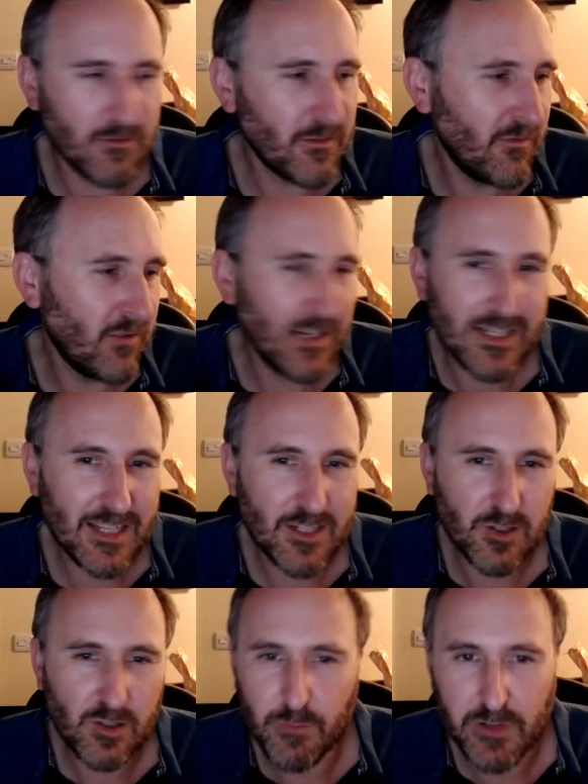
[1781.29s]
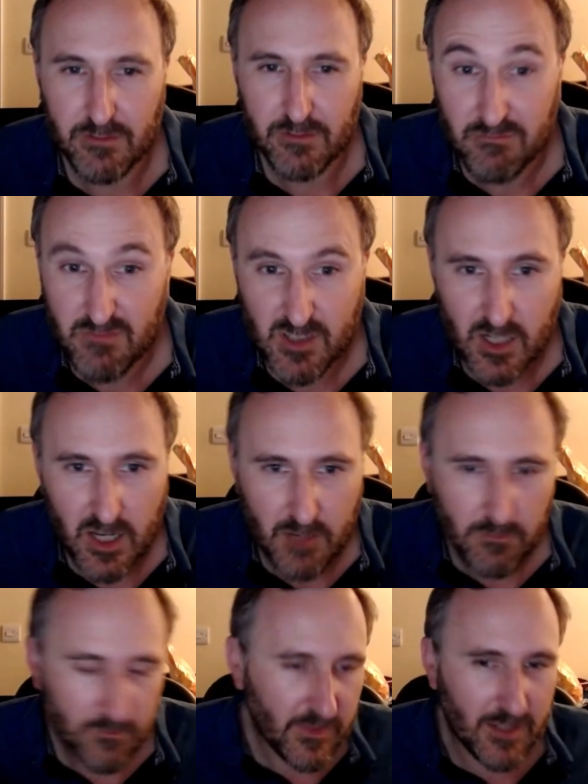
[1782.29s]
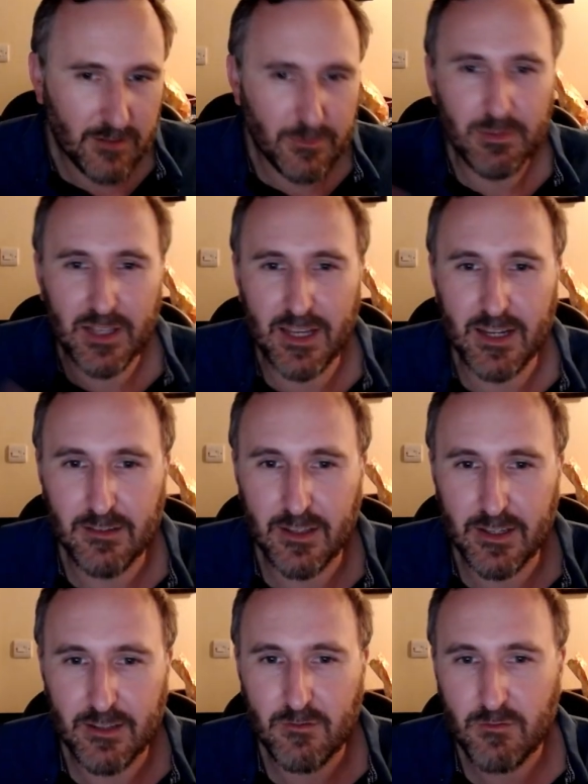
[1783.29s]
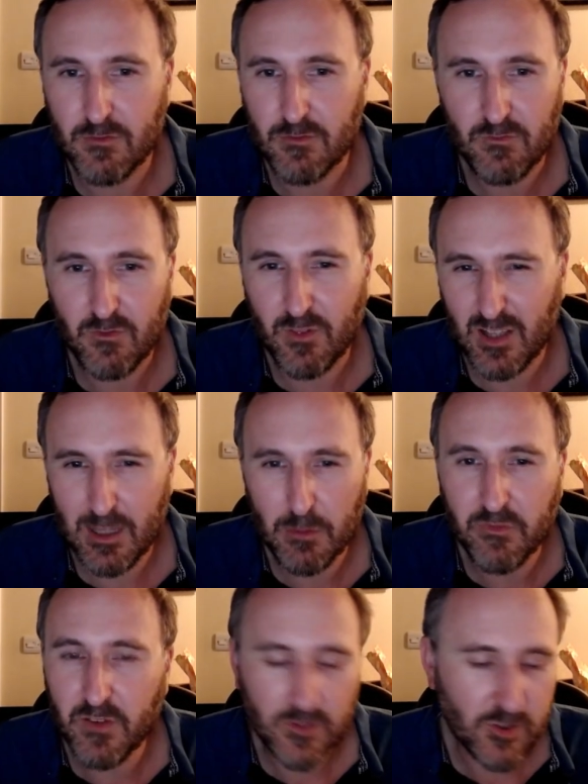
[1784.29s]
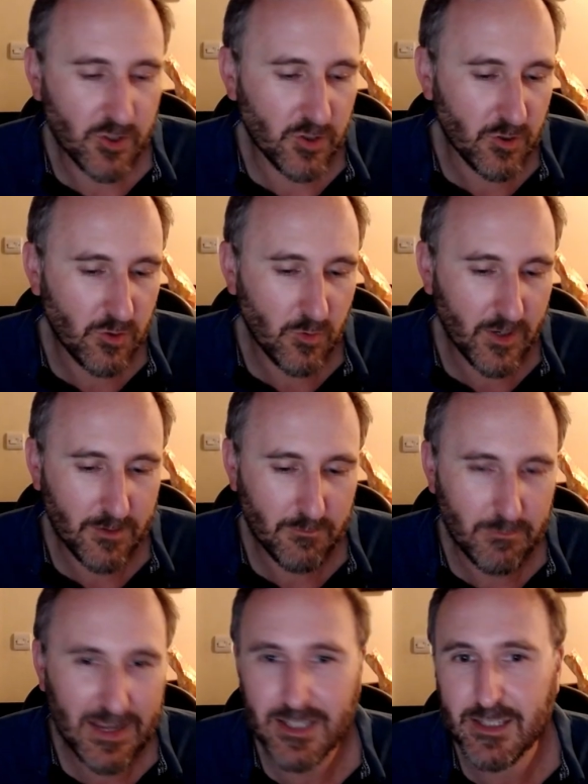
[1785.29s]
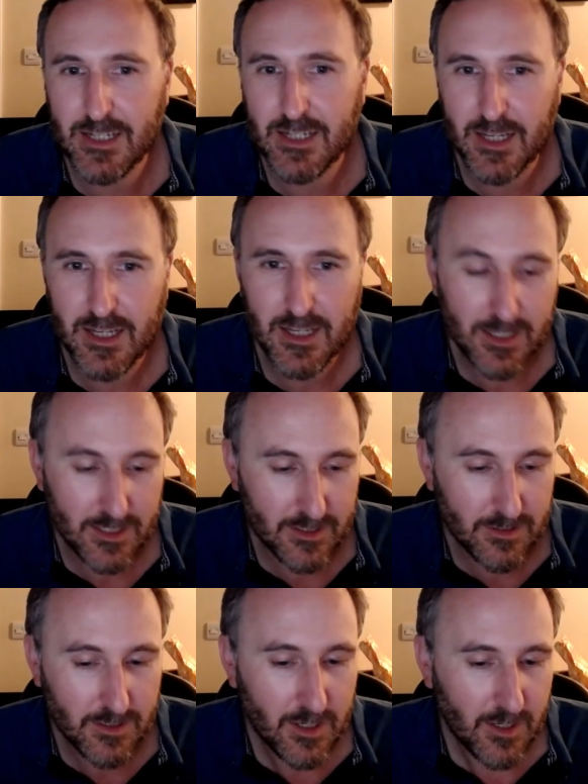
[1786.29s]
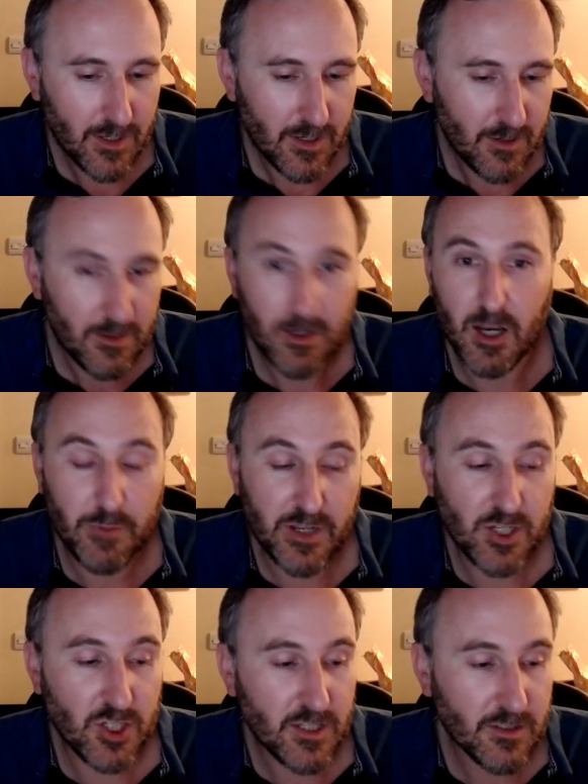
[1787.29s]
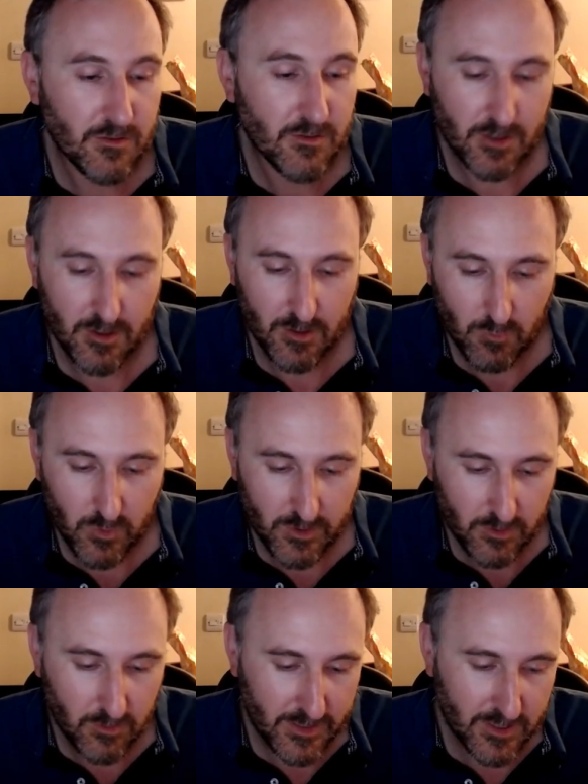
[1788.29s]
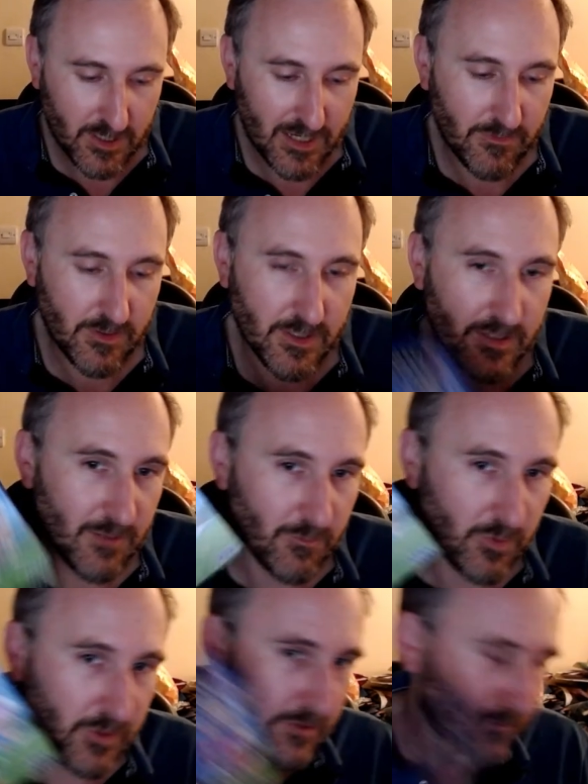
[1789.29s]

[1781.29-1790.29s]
I really need to, but time. I'll be playing like Club 52 and Mega CD and RPGs, so I will get time for this at some point.